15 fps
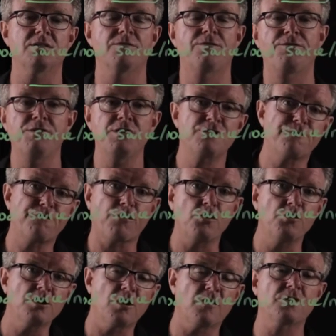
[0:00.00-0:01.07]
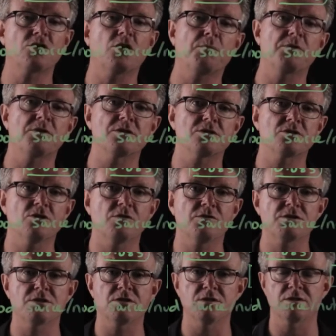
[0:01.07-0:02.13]
and fish floating on the top of the
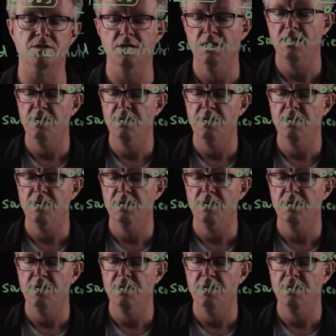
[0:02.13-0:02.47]
surfaces.